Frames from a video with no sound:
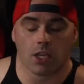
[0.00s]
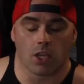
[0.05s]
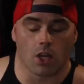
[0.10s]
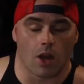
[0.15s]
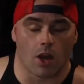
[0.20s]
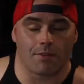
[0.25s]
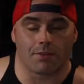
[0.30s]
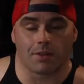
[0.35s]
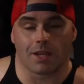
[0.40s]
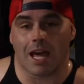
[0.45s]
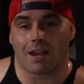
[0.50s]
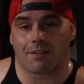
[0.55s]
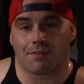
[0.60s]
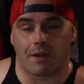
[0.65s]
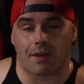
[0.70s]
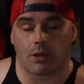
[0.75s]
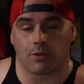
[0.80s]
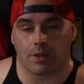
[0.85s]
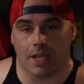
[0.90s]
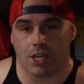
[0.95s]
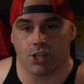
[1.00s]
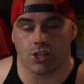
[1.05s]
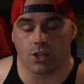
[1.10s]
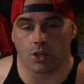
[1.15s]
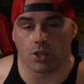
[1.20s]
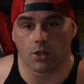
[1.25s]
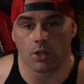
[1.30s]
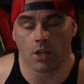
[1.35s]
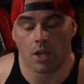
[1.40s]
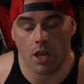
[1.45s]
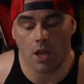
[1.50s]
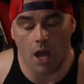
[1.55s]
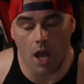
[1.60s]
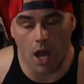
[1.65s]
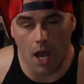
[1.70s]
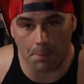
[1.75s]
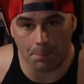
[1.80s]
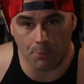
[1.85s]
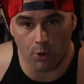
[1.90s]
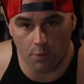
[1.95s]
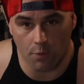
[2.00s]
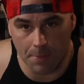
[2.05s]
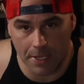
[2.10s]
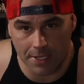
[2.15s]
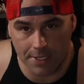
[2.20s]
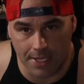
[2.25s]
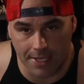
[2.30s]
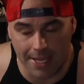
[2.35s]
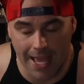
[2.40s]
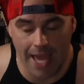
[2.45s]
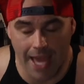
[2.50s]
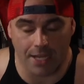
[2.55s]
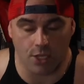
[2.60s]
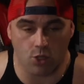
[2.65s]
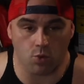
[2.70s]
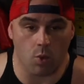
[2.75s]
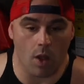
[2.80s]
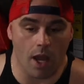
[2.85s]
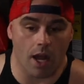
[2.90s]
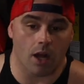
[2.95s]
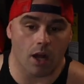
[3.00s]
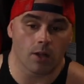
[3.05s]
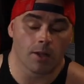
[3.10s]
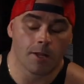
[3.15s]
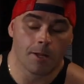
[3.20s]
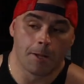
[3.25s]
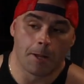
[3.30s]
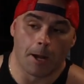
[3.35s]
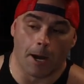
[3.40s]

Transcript: You know, I have a lot of foundational uh, movements in that as well.